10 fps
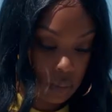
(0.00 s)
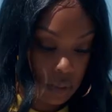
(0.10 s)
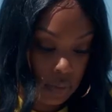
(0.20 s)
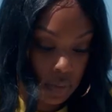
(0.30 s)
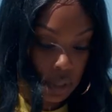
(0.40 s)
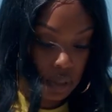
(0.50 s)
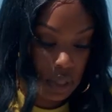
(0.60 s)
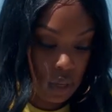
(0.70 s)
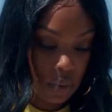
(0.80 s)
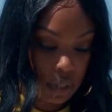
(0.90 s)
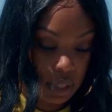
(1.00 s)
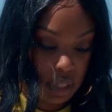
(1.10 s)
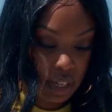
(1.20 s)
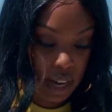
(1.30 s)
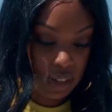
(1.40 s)
It feels so
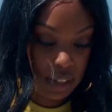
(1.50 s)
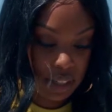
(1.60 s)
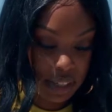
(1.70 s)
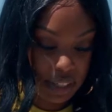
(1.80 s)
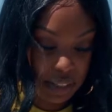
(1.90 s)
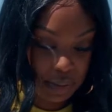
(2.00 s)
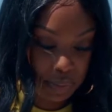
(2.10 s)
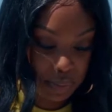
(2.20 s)
good out here.